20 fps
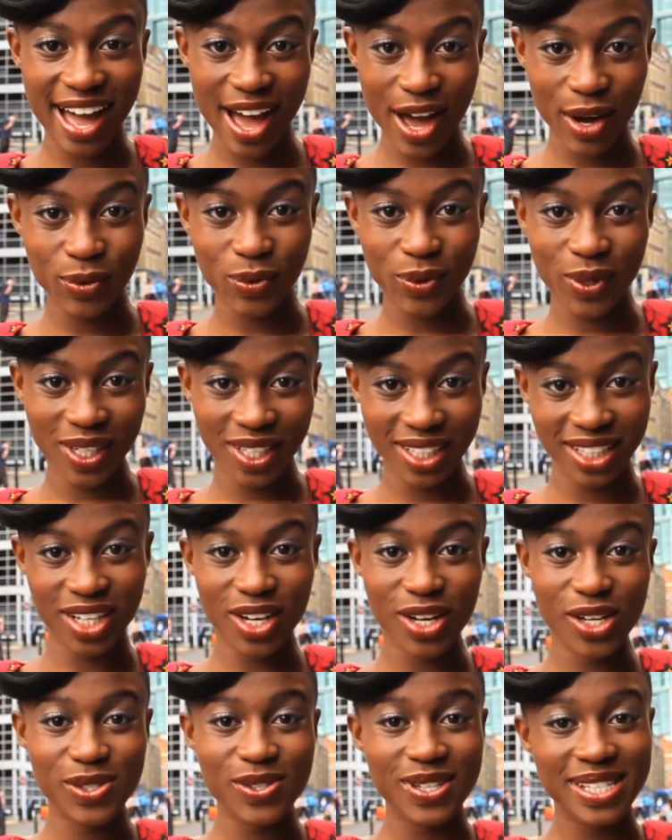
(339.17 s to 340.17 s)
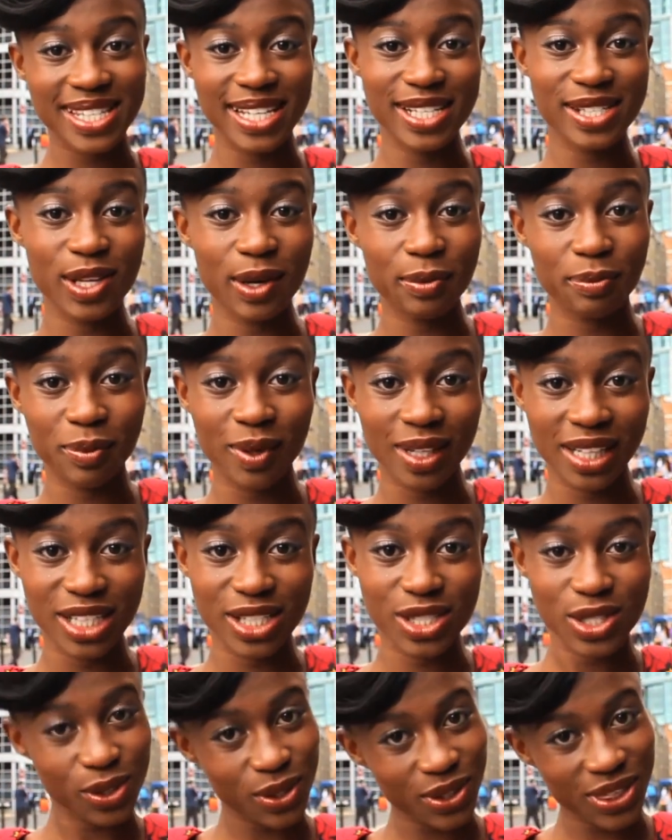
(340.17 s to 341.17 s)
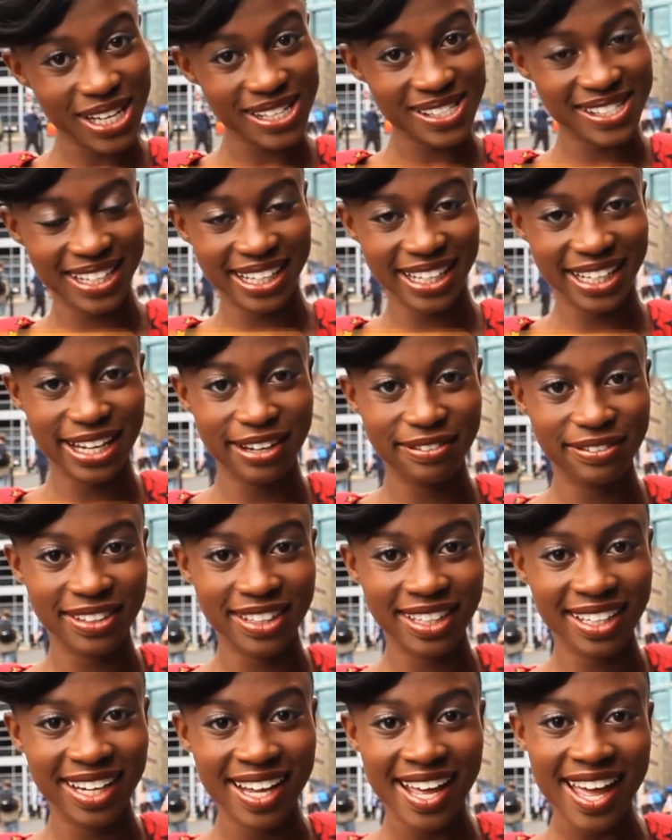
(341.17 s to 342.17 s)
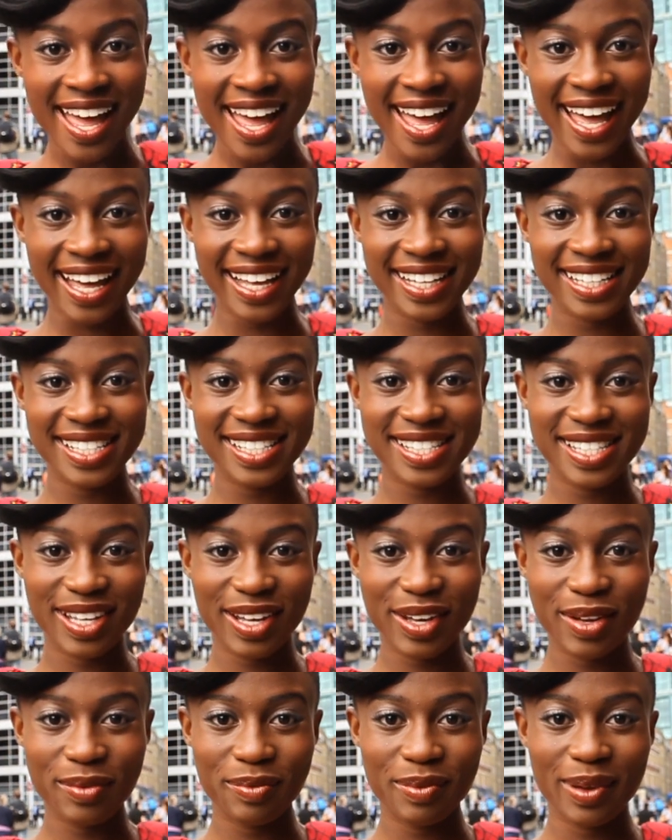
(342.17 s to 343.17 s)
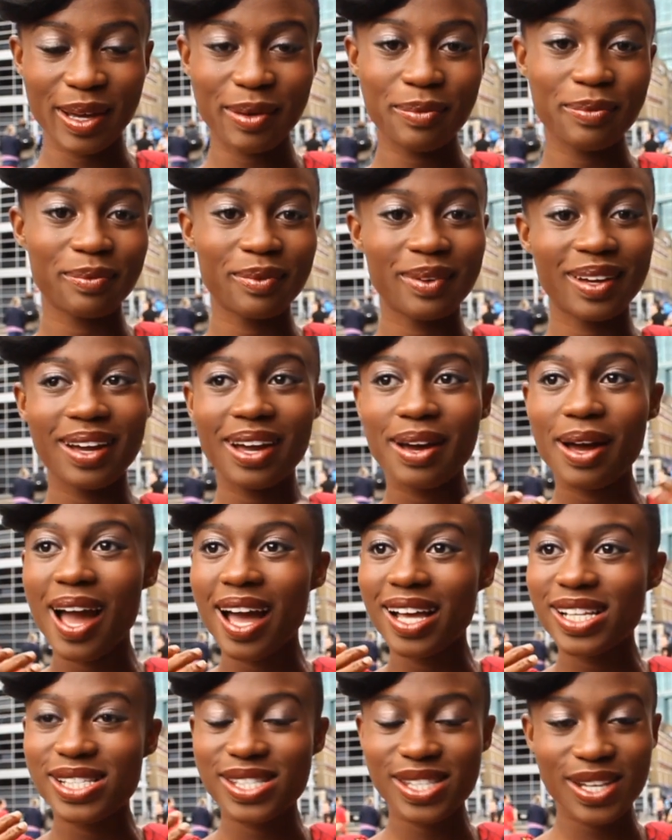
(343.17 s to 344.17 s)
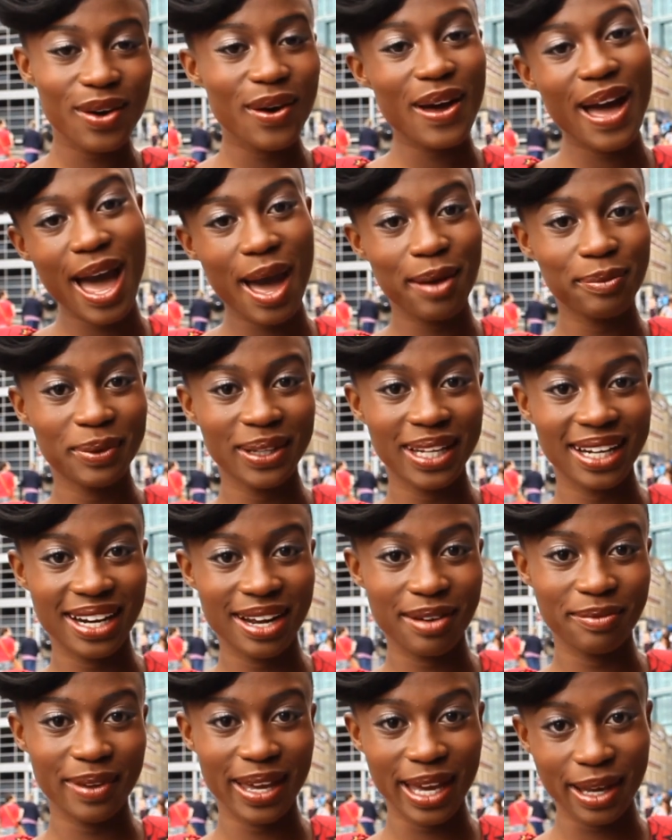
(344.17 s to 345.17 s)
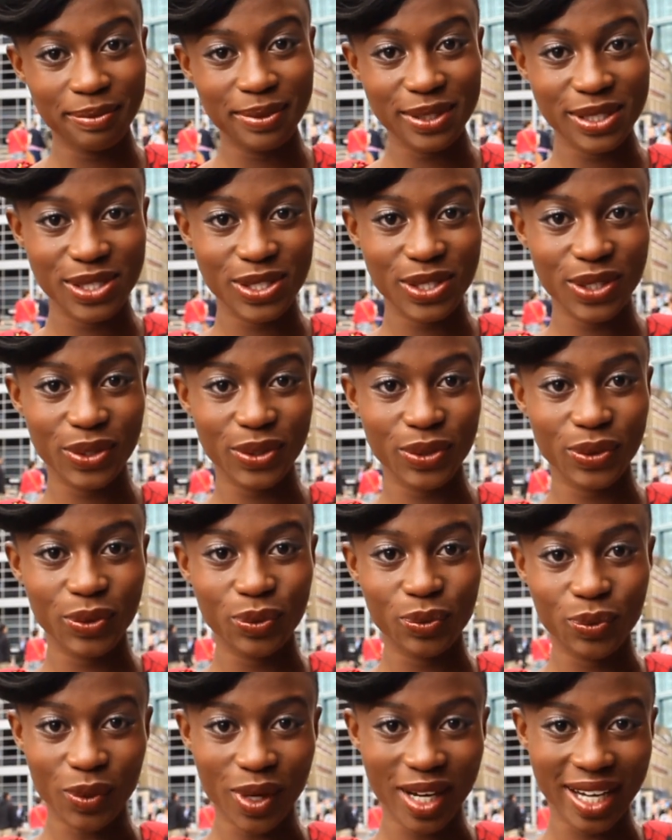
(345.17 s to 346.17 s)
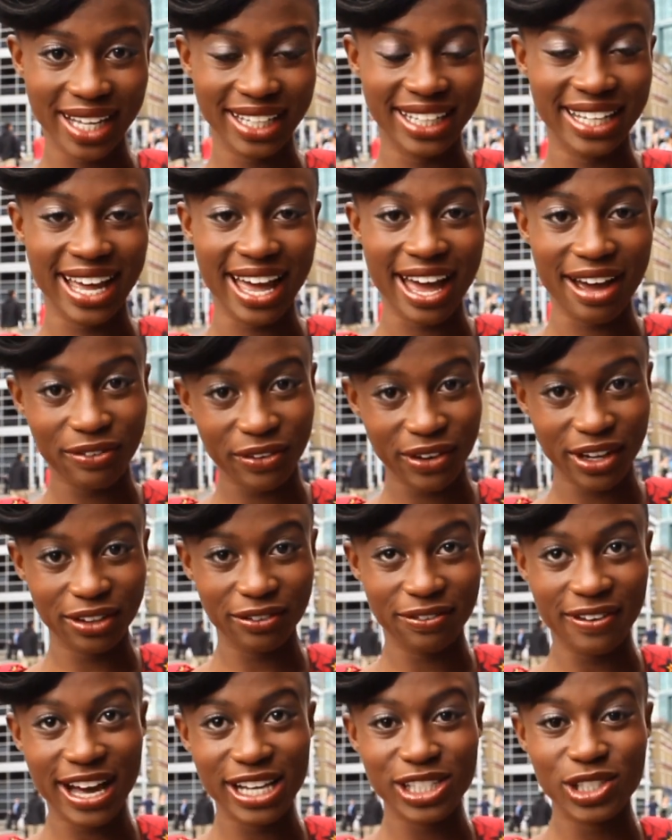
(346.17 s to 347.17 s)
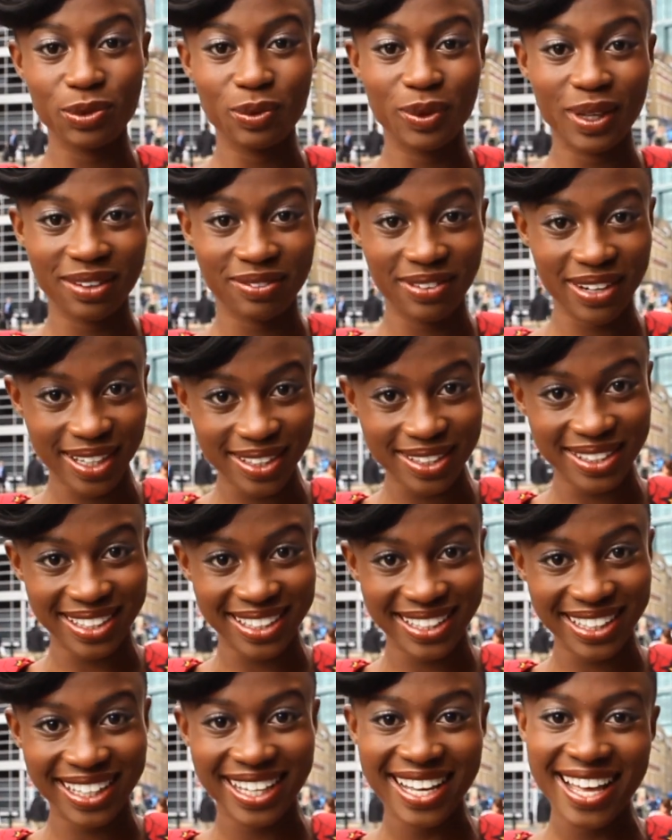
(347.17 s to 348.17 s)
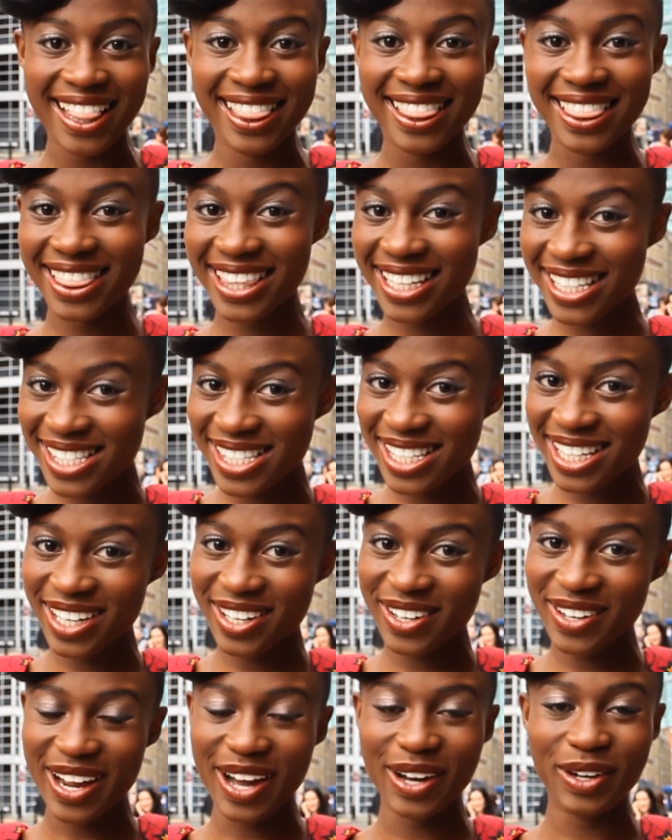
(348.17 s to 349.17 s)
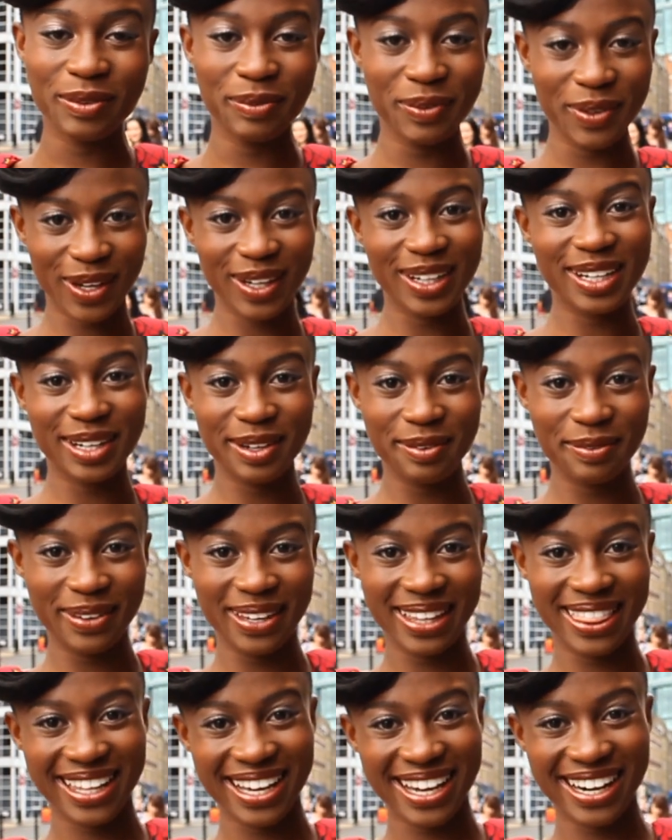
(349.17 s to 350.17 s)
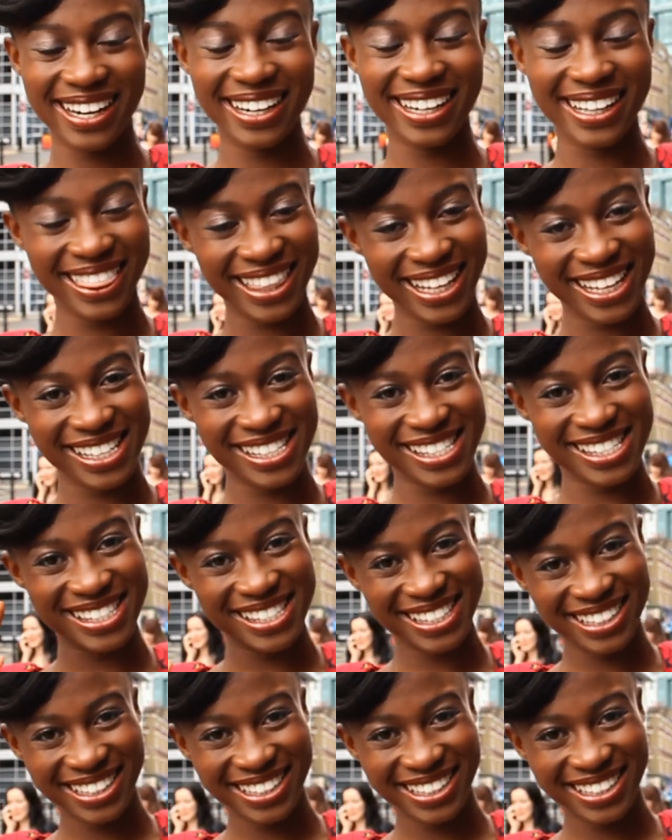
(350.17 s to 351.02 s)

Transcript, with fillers: I won Austria's Next Top Model 2011 and um, I'm so happy that I'm able to walk at the African Fashion Week in London. This year, I hope y'all gonna be there. Thanks.